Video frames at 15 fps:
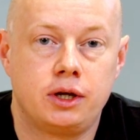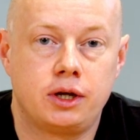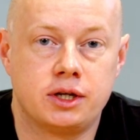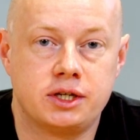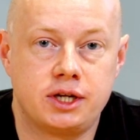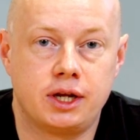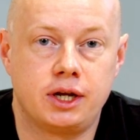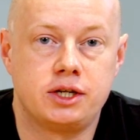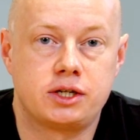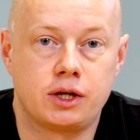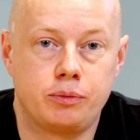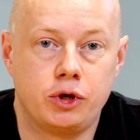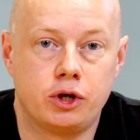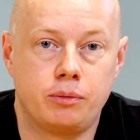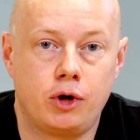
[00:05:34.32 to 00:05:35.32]
containing
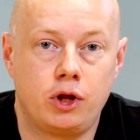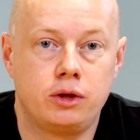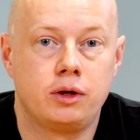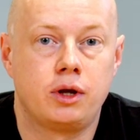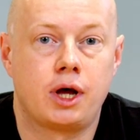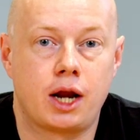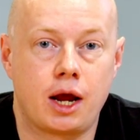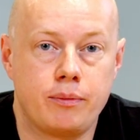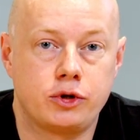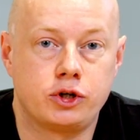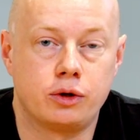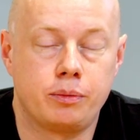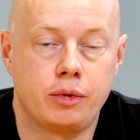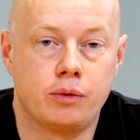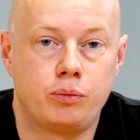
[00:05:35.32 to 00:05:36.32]
salbutamol and
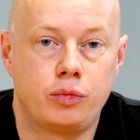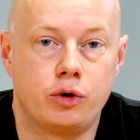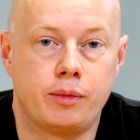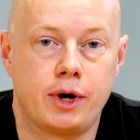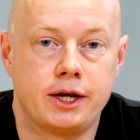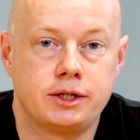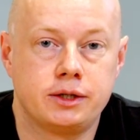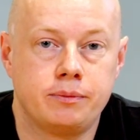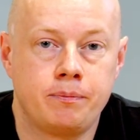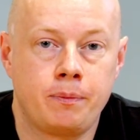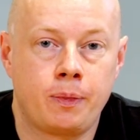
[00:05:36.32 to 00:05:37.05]
ipratropium bromide.